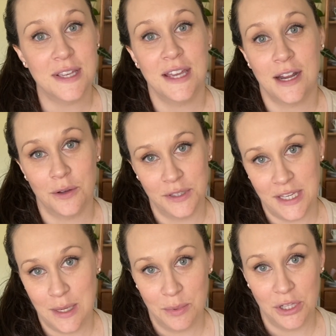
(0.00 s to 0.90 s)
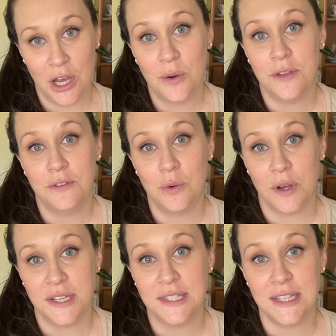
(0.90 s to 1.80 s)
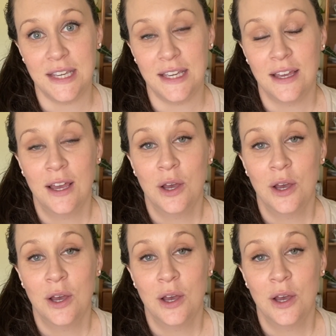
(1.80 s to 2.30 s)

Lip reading: and I'll link it below if you want to see